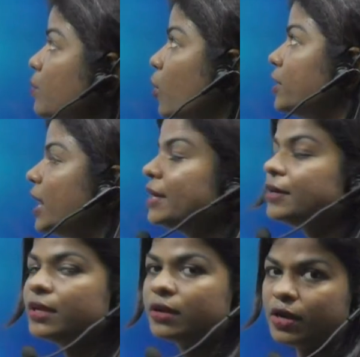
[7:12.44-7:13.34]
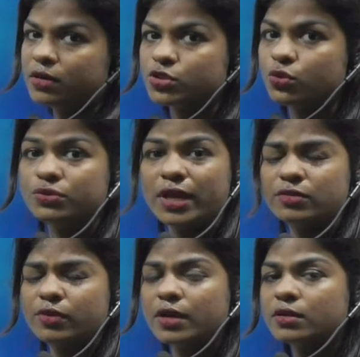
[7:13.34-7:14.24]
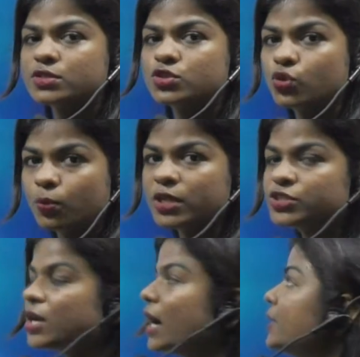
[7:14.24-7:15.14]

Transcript: mortality rate, so death rate is too much high